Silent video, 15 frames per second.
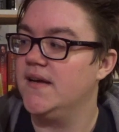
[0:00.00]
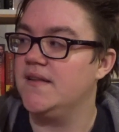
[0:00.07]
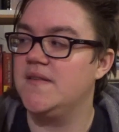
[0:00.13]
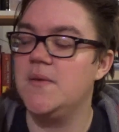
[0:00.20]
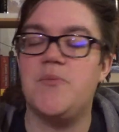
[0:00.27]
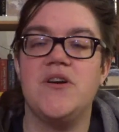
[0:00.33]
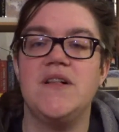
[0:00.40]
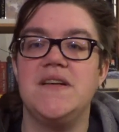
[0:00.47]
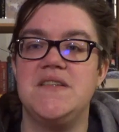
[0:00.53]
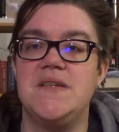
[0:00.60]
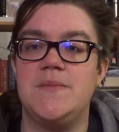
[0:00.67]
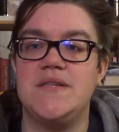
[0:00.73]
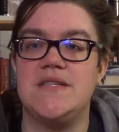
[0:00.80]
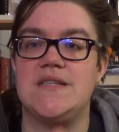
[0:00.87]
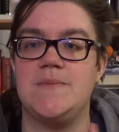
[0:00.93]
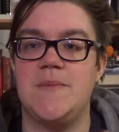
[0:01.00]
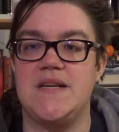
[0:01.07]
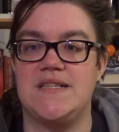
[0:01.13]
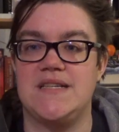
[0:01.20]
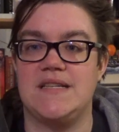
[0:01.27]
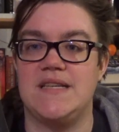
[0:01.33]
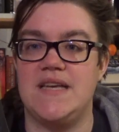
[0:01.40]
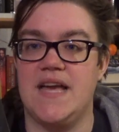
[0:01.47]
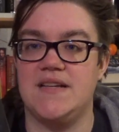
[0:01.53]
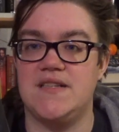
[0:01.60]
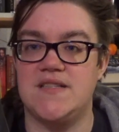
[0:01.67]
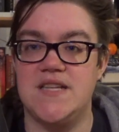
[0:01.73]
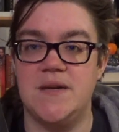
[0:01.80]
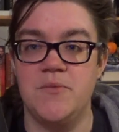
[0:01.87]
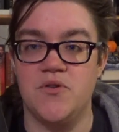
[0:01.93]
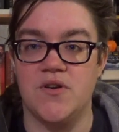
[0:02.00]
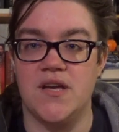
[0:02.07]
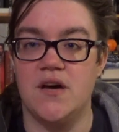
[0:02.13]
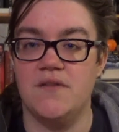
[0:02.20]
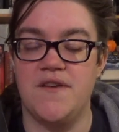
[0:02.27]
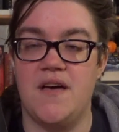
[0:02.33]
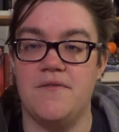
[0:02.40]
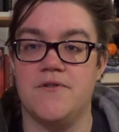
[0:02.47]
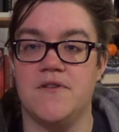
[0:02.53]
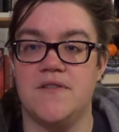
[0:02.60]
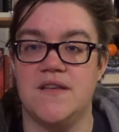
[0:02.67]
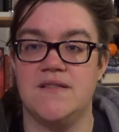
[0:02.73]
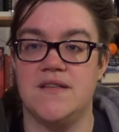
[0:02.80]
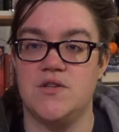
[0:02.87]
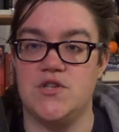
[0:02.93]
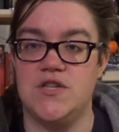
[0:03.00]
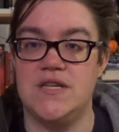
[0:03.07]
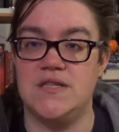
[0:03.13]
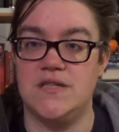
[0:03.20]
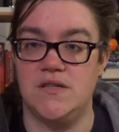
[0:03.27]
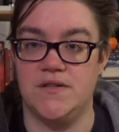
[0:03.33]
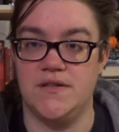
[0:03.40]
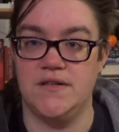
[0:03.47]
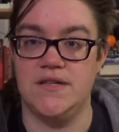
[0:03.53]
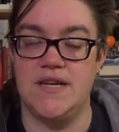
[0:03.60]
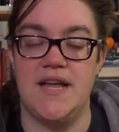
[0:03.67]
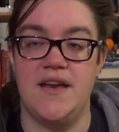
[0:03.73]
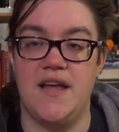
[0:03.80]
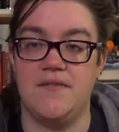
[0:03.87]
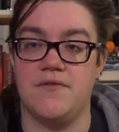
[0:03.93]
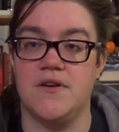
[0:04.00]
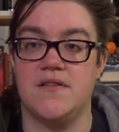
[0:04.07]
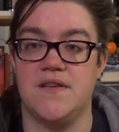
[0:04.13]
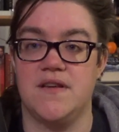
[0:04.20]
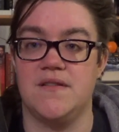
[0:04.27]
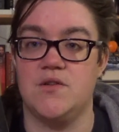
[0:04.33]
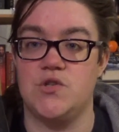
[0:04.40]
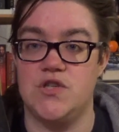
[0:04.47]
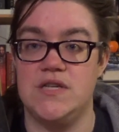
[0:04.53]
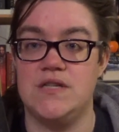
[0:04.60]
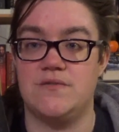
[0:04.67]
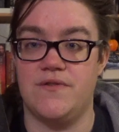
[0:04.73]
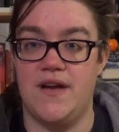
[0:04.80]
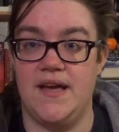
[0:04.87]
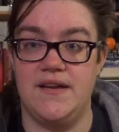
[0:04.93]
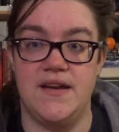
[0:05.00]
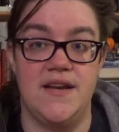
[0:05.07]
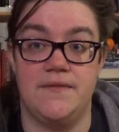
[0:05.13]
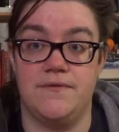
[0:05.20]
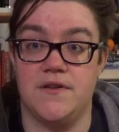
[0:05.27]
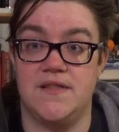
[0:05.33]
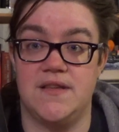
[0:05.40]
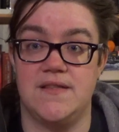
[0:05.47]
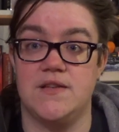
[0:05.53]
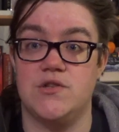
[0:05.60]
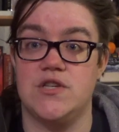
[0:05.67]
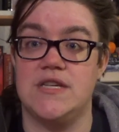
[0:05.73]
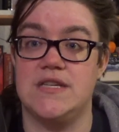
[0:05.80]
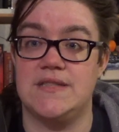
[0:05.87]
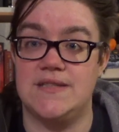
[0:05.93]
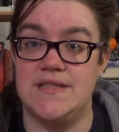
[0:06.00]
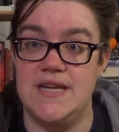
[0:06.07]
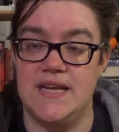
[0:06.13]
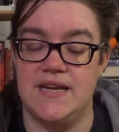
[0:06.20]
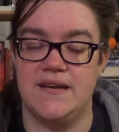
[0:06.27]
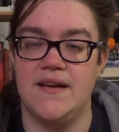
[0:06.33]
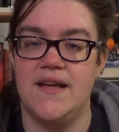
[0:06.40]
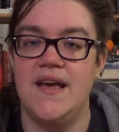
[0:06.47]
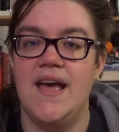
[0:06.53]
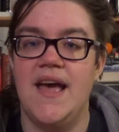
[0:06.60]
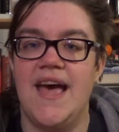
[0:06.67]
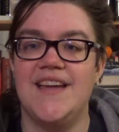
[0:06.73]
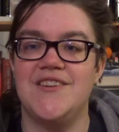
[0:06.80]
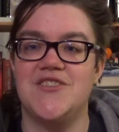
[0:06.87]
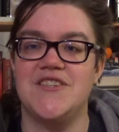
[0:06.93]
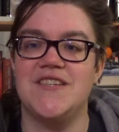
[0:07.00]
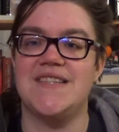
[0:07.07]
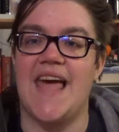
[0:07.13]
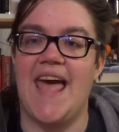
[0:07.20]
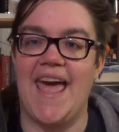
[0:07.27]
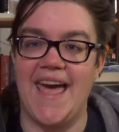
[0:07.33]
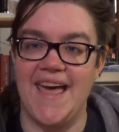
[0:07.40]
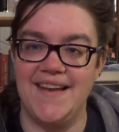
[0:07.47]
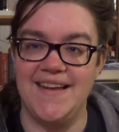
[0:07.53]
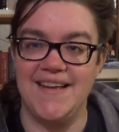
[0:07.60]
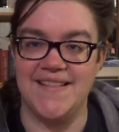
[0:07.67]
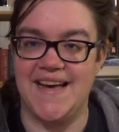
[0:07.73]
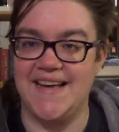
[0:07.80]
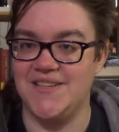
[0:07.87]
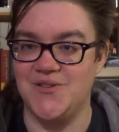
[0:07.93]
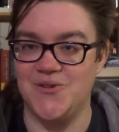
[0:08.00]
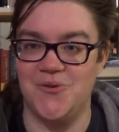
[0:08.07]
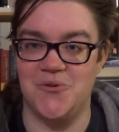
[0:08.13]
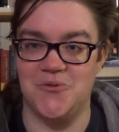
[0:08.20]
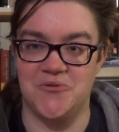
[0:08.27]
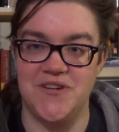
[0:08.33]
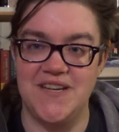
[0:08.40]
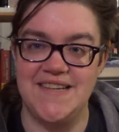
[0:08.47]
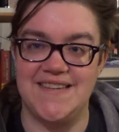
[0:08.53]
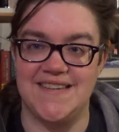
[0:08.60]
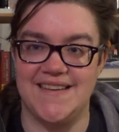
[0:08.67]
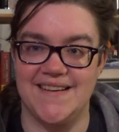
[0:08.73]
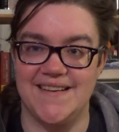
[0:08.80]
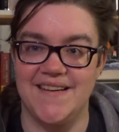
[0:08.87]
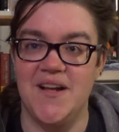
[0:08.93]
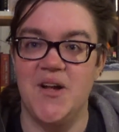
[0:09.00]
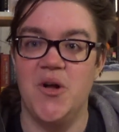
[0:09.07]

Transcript: The Brilliant Abyss is basically a summary of everything that she has learned and everything that she has read and everything that she has seen, and she's handing that to the reader